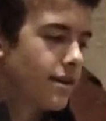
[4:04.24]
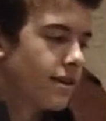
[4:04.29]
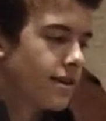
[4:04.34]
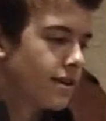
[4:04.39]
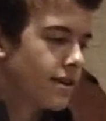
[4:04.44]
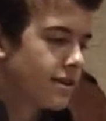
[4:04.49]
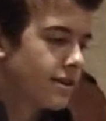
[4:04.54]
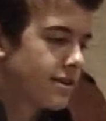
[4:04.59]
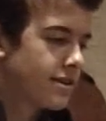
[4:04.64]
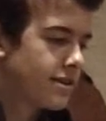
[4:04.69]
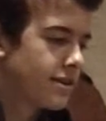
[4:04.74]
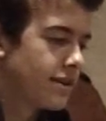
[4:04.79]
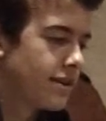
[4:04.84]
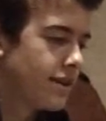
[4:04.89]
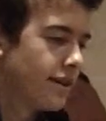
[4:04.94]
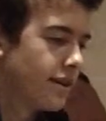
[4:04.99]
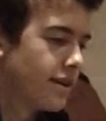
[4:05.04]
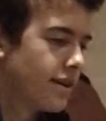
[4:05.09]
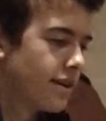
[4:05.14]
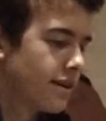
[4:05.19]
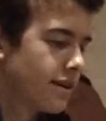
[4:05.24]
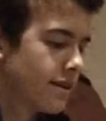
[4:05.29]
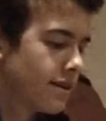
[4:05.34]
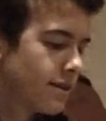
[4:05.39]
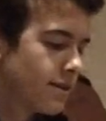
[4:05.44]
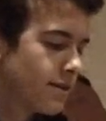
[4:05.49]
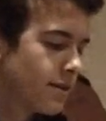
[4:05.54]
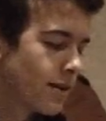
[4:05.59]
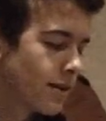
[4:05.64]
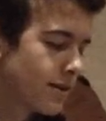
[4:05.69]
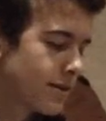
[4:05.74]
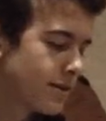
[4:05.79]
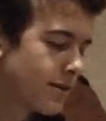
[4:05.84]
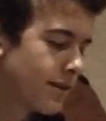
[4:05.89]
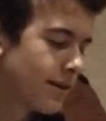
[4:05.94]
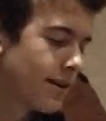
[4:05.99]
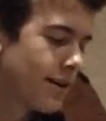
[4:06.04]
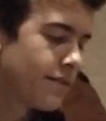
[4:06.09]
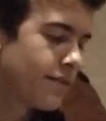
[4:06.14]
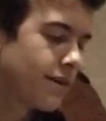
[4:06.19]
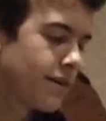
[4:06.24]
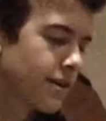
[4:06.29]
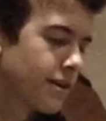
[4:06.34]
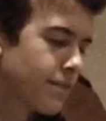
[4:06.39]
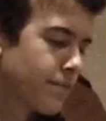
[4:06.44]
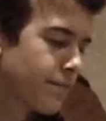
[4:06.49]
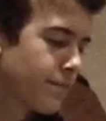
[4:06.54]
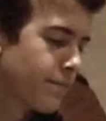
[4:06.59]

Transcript: let's see, what else do I have here?